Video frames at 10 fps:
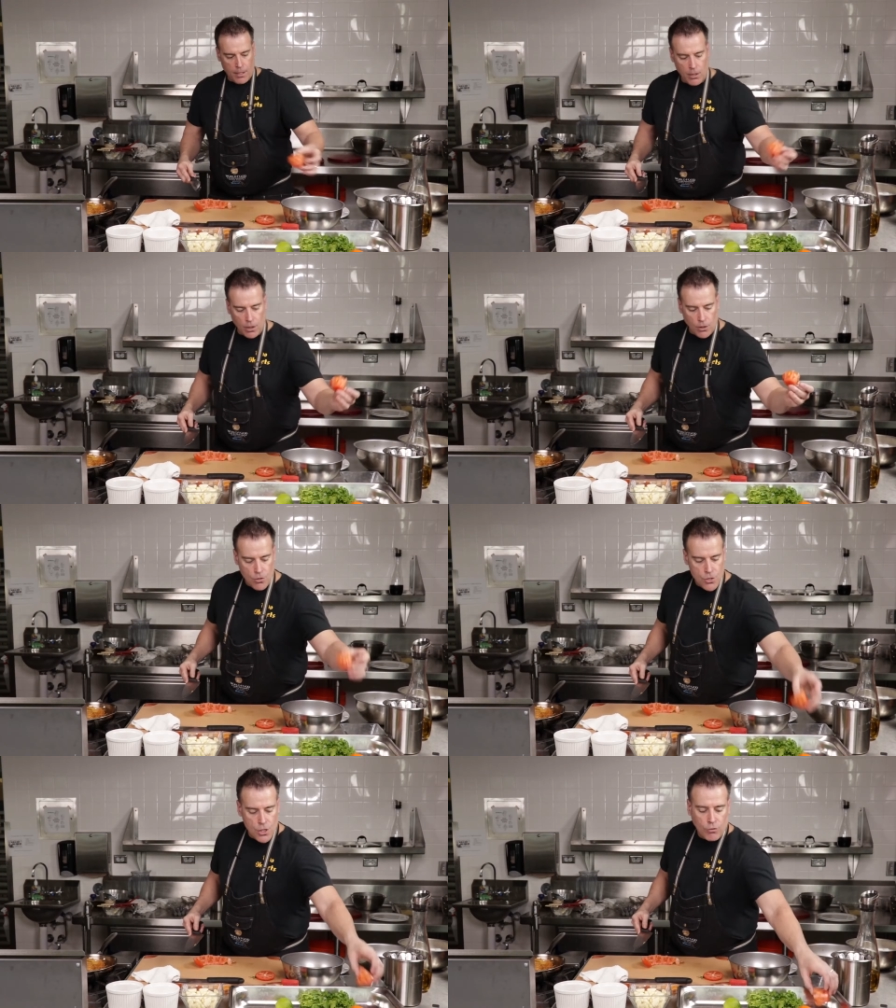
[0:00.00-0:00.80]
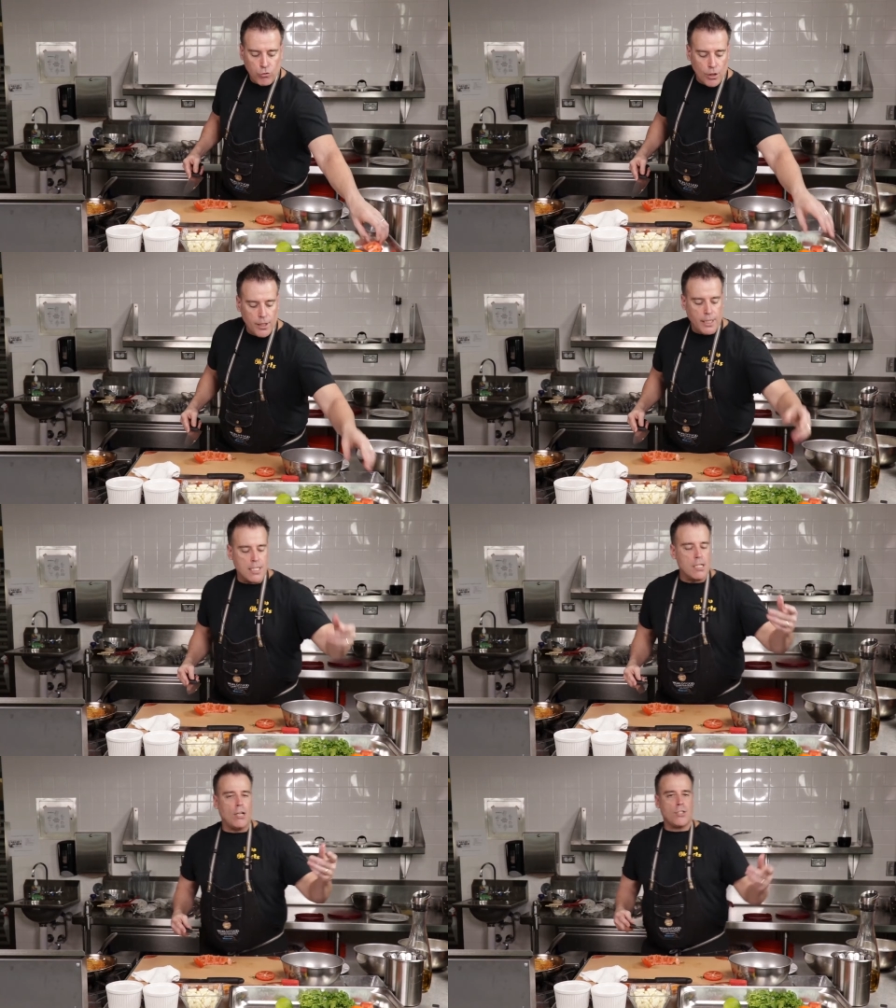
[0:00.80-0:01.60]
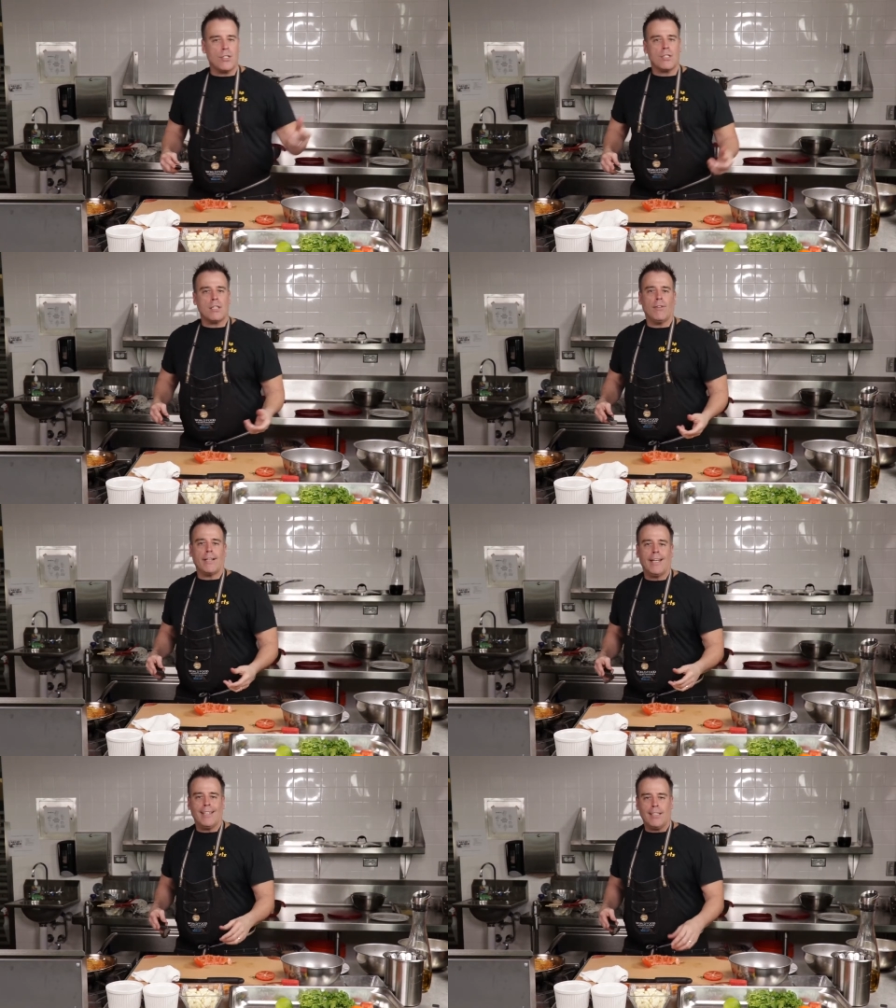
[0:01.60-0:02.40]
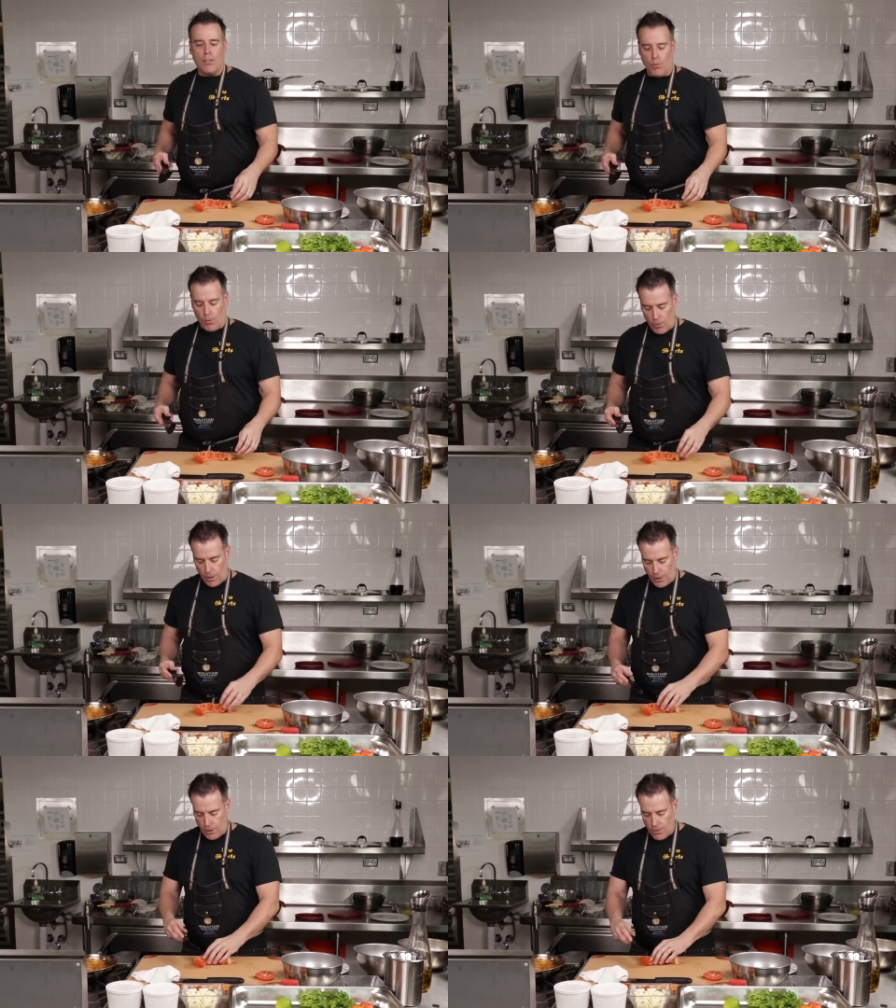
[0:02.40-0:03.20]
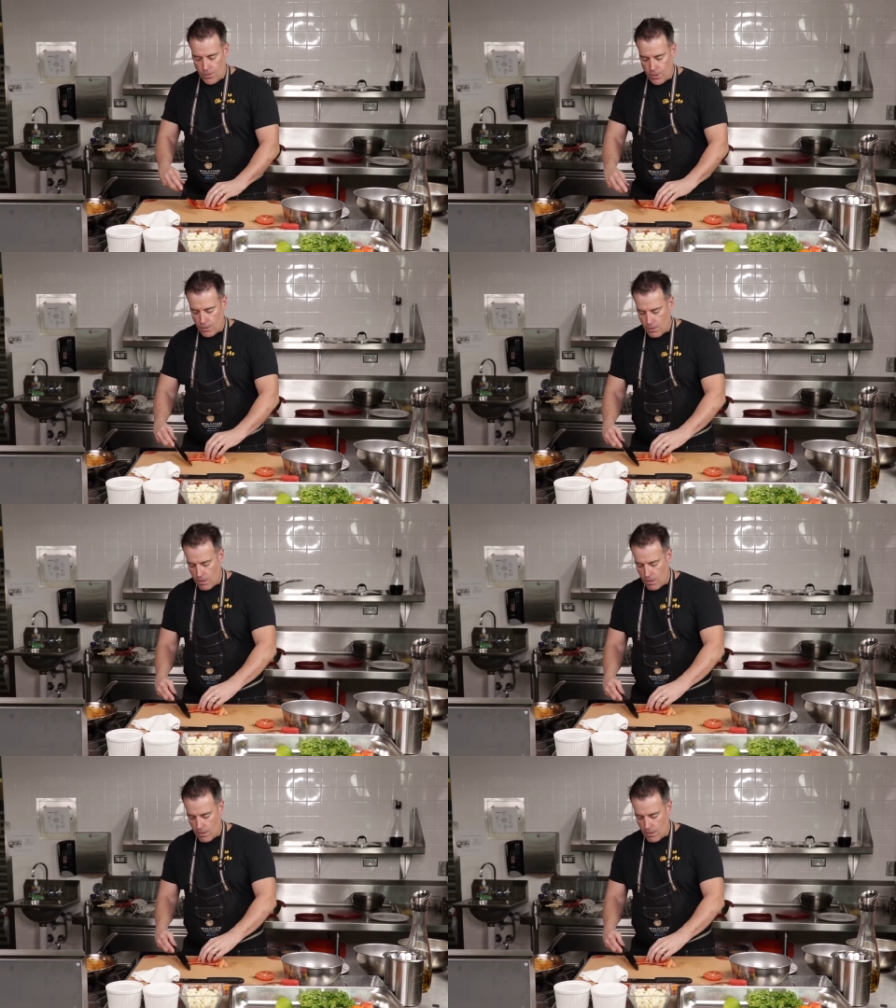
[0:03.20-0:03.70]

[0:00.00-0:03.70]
You can use this for any salsa, stuff like that you would want to use.